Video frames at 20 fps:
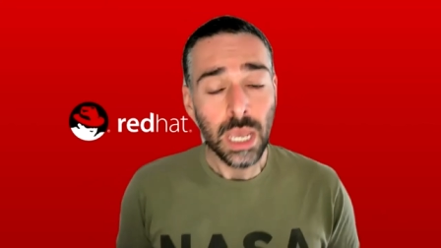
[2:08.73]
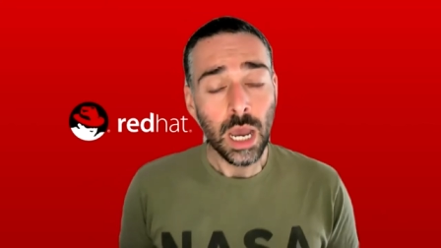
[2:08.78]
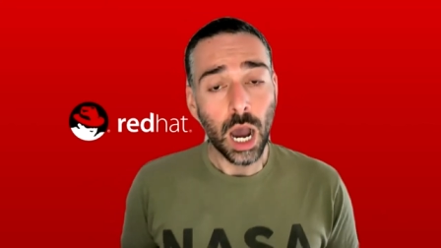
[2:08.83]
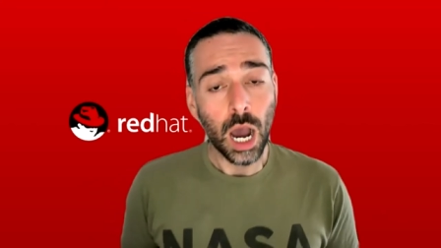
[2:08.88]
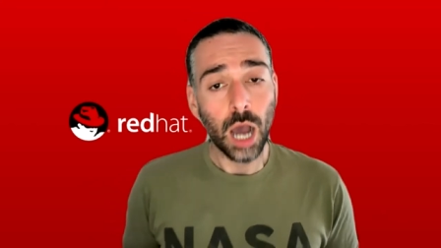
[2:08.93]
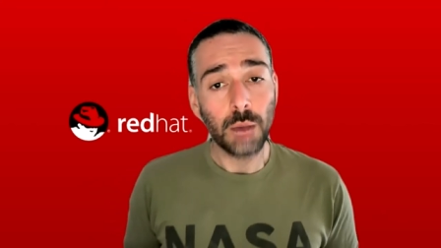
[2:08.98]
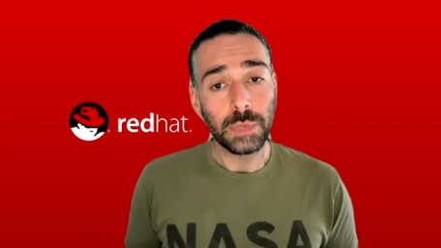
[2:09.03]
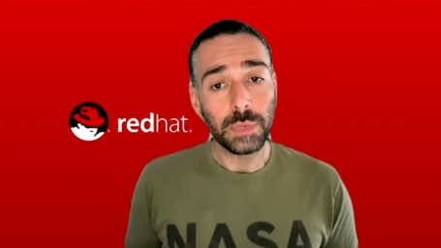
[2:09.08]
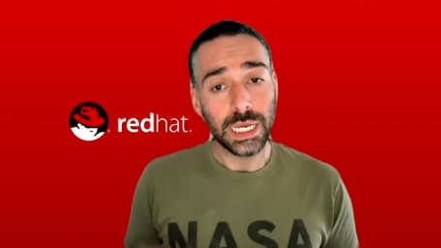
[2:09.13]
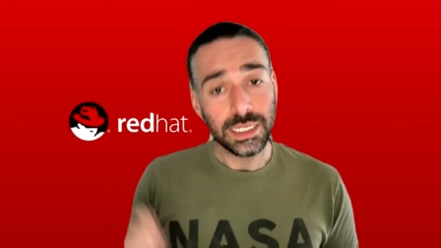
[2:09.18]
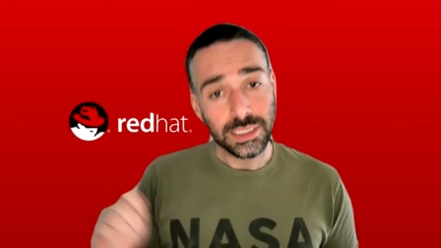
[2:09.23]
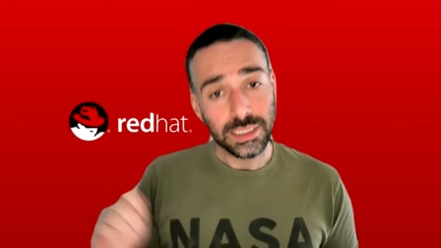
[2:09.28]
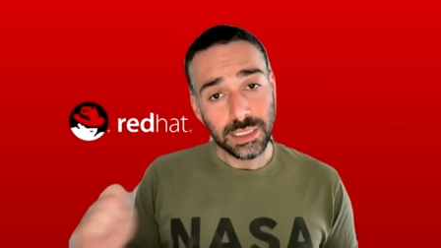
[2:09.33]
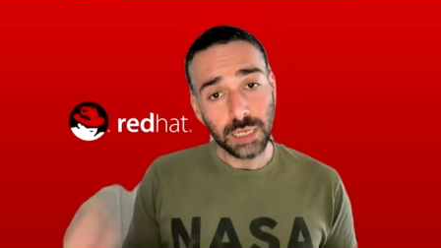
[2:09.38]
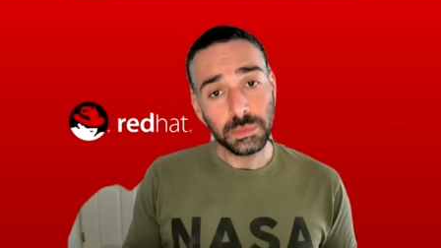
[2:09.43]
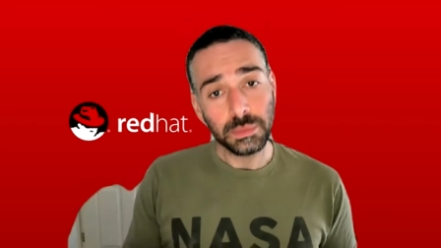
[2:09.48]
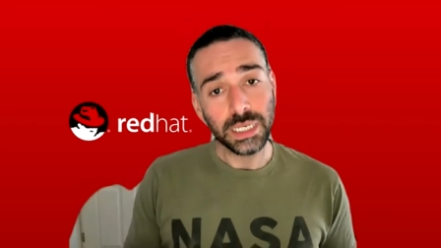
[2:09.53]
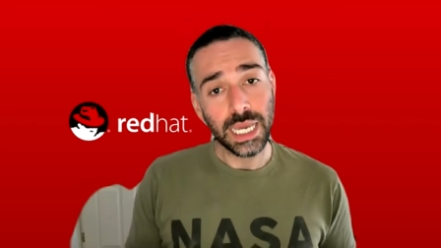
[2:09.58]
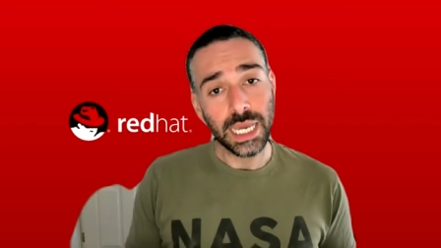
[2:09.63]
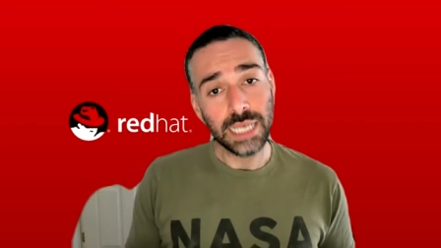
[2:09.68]
Um, in
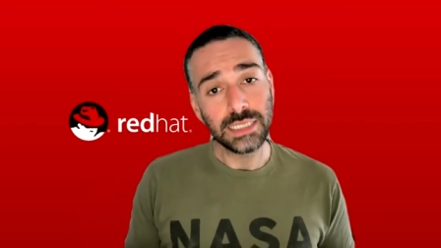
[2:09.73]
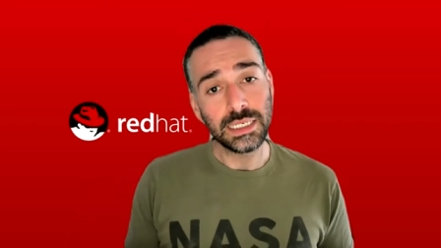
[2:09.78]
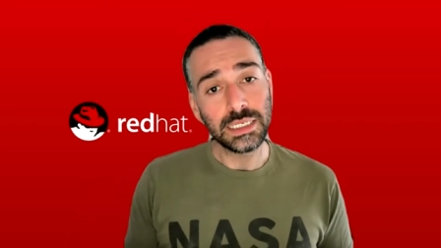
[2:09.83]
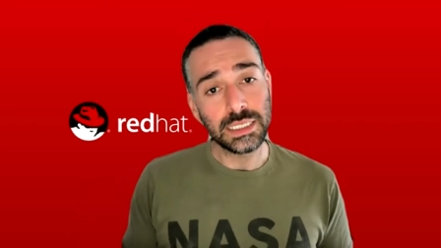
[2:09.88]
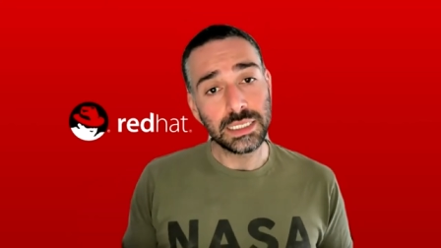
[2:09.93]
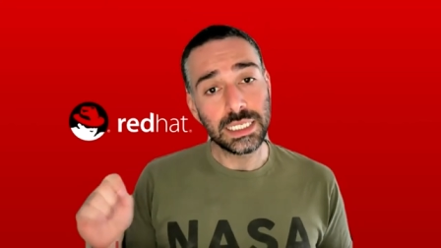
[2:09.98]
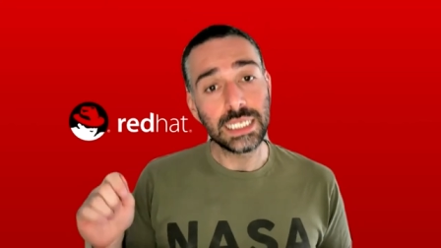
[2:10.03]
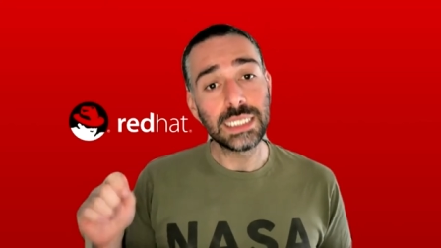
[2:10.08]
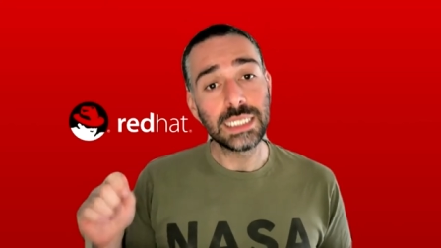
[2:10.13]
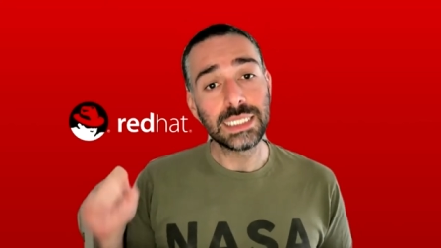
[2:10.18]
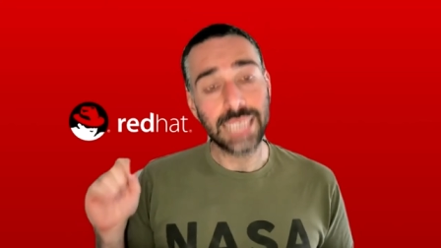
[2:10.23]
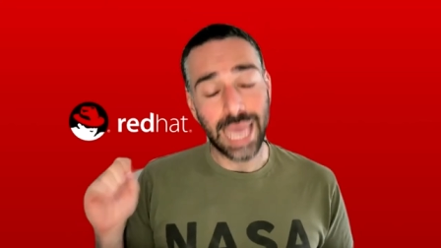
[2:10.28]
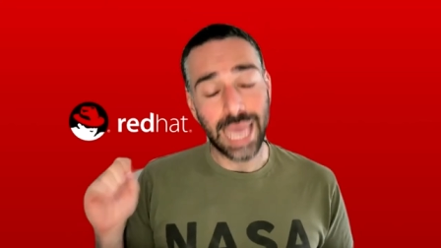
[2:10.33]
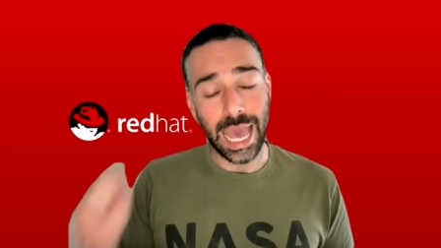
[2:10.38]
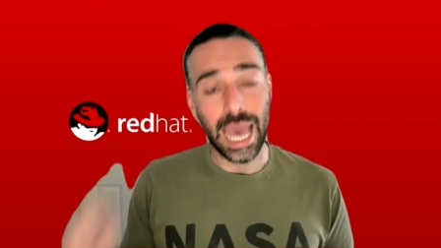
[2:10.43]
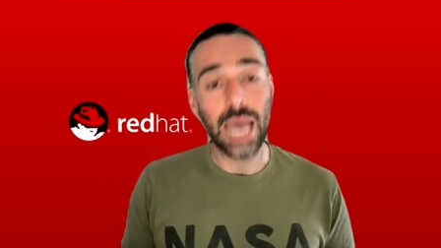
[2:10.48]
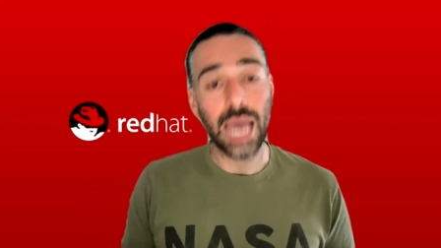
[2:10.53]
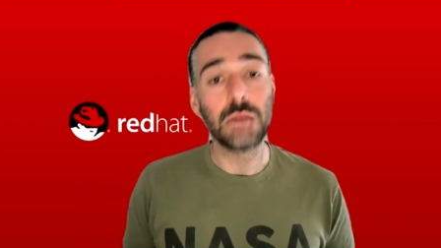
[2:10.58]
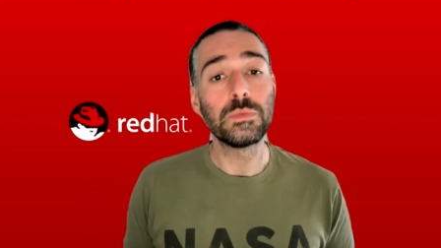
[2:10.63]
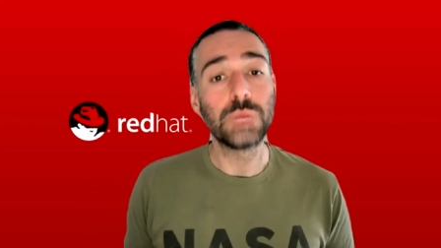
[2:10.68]
some cases, these
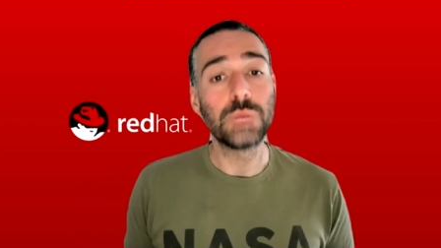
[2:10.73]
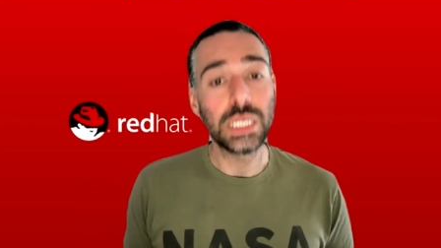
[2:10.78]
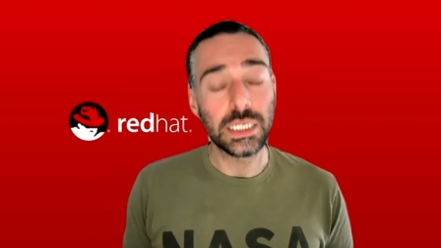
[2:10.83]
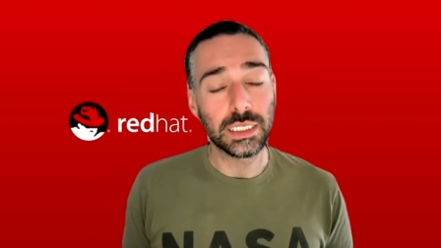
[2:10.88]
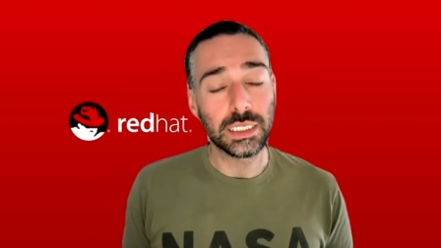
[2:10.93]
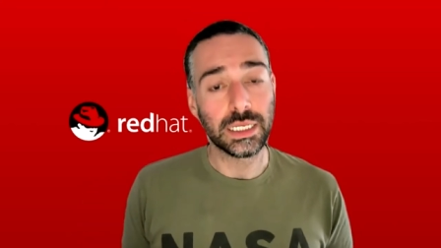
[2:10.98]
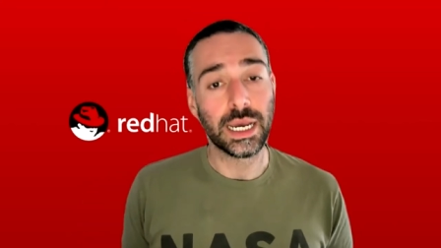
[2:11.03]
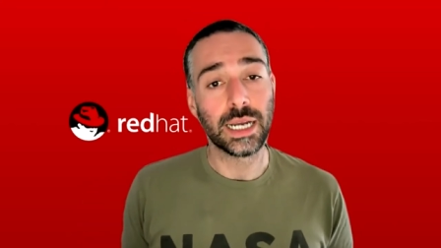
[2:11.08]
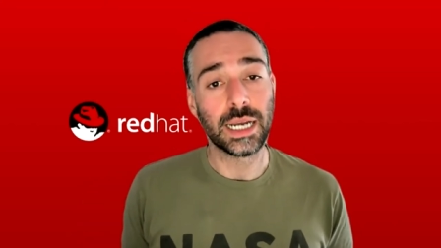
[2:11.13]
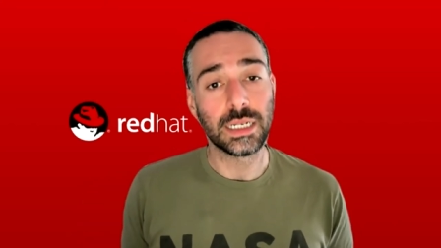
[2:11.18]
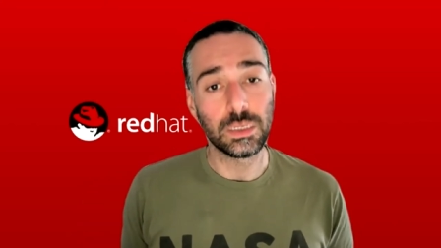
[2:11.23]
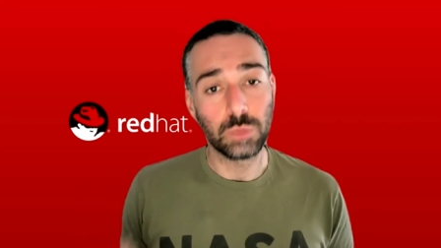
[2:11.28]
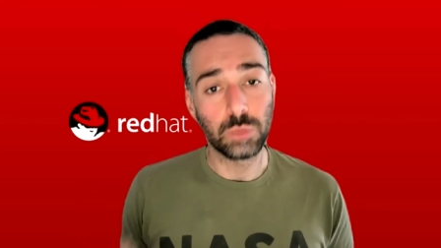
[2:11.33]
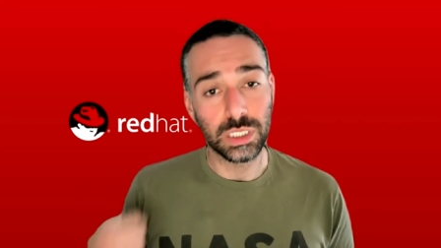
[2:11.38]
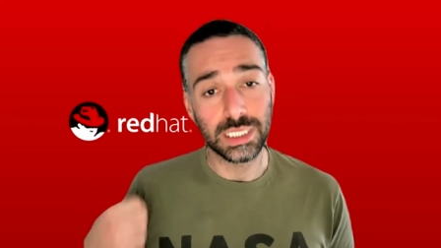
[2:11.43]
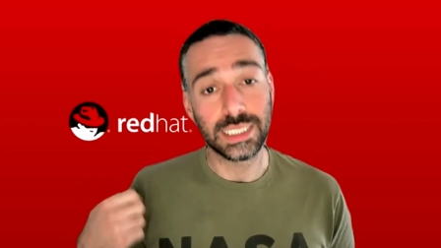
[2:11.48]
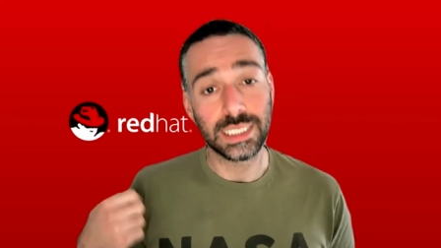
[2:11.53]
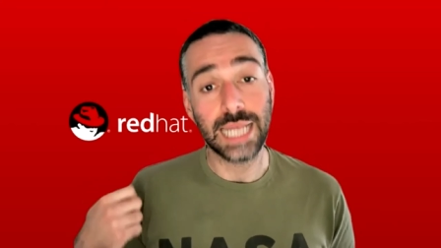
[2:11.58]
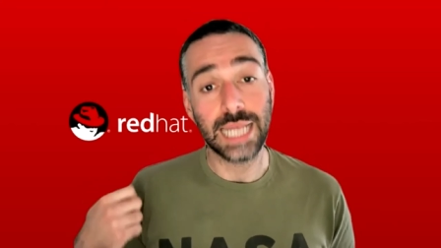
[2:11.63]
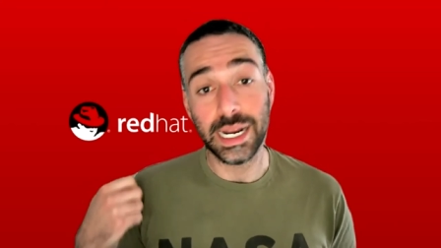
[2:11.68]
can be detected with
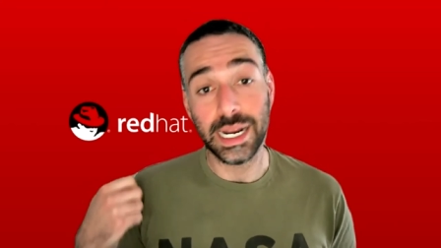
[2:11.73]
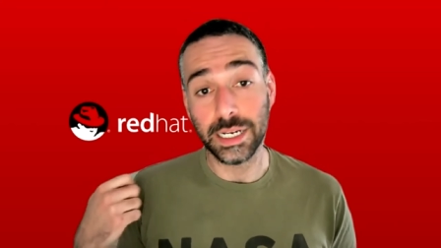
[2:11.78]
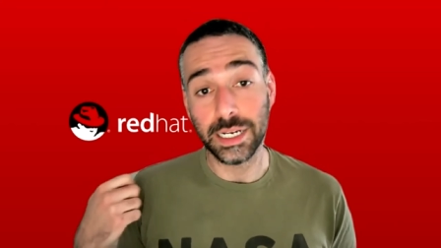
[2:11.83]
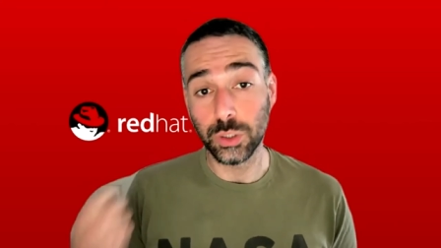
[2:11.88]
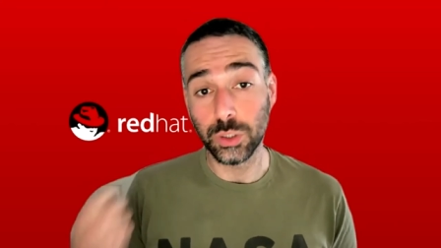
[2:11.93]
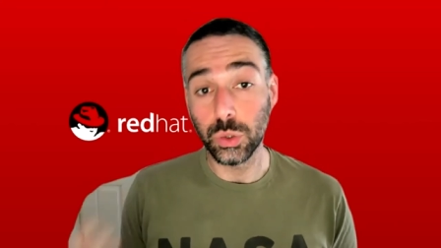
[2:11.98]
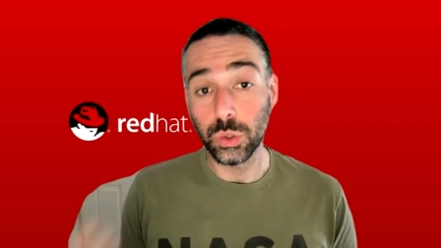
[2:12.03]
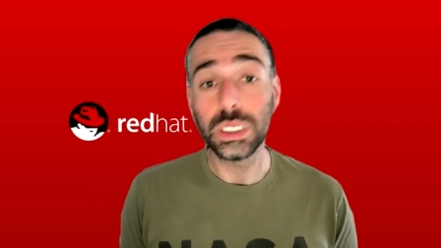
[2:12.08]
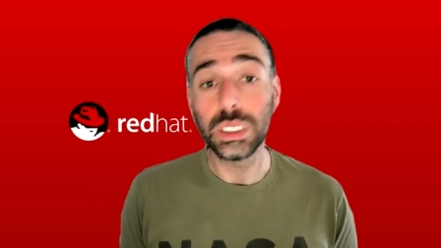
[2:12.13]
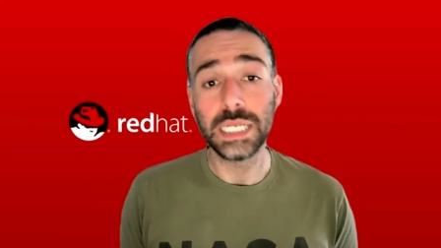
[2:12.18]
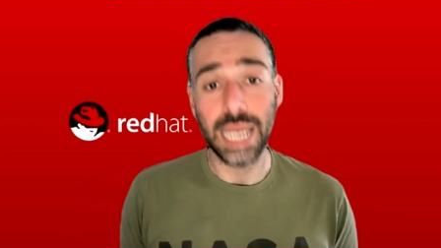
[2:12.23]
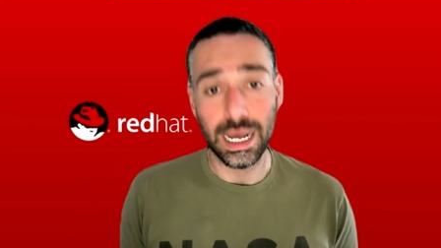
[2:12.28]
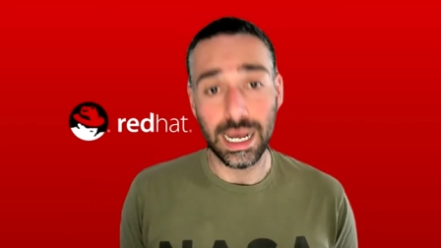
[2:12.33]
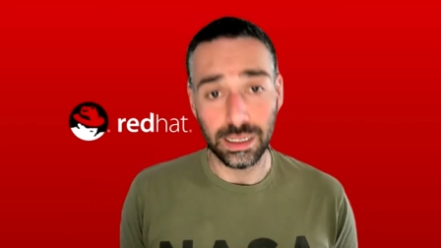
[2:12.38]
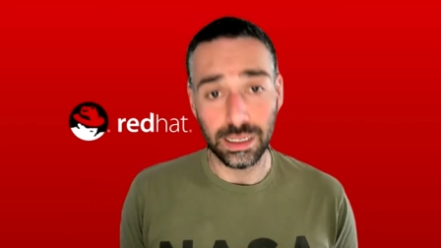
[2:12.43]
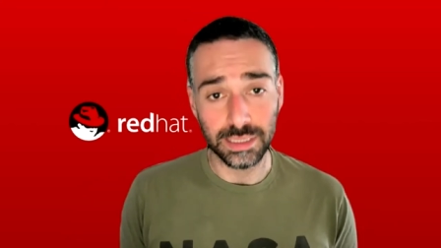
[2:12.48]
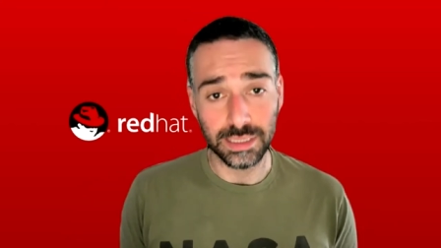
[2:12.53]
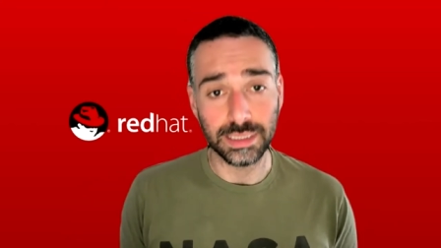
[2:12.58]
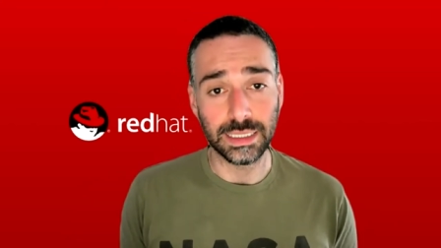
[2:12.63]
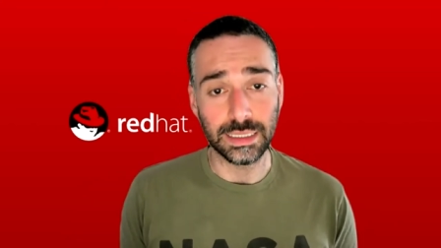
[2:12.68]
static tool
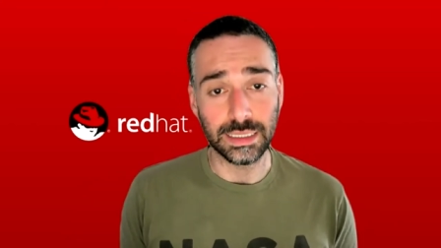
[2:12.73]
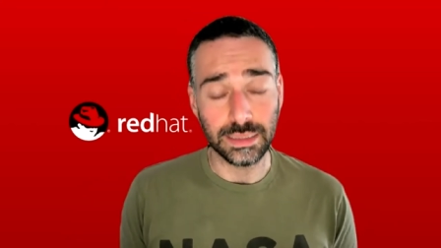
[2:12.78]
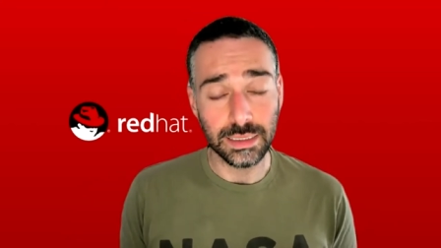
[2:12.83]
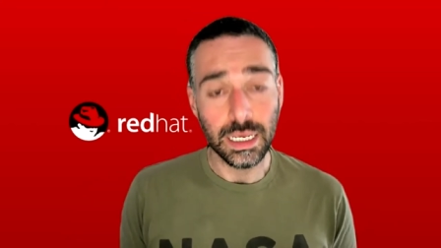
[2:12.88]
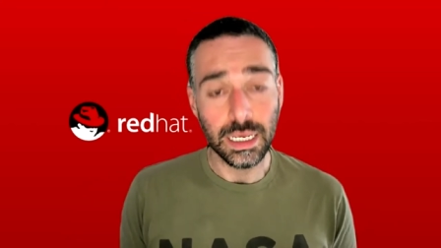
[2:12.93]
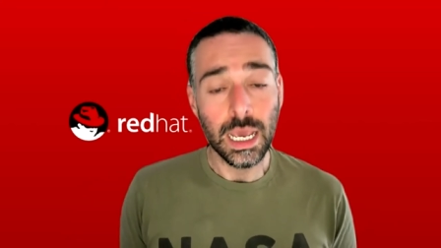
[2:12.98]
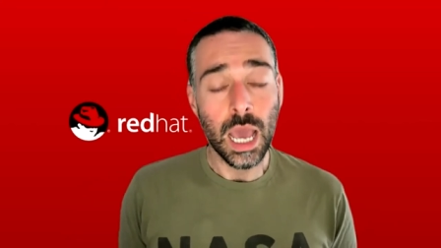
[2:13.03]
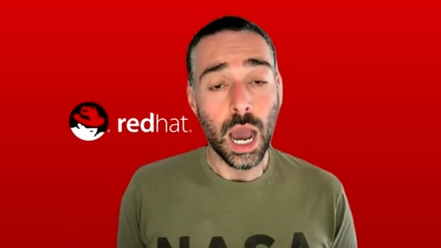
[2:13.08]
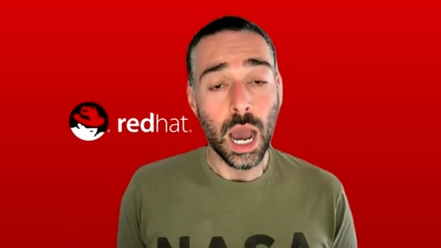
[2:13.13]
analysis.